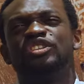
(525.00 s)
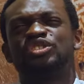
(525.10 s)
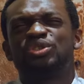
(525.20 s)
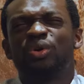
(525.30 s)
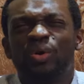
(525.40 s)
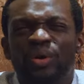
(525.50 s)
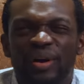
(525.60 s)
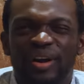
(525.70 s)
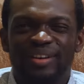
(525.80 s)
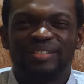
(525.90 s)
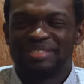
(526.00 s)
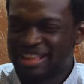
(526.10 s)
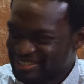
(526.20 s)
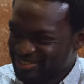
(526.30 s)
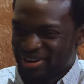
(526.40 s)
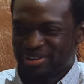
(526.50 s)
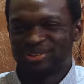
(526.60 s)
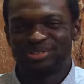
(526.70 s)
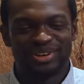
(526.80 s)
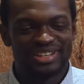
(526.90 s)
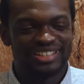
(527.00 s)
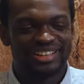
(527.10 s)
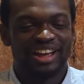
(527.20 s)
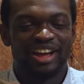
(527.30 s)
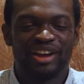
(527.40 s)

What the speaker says: so that's a very good question.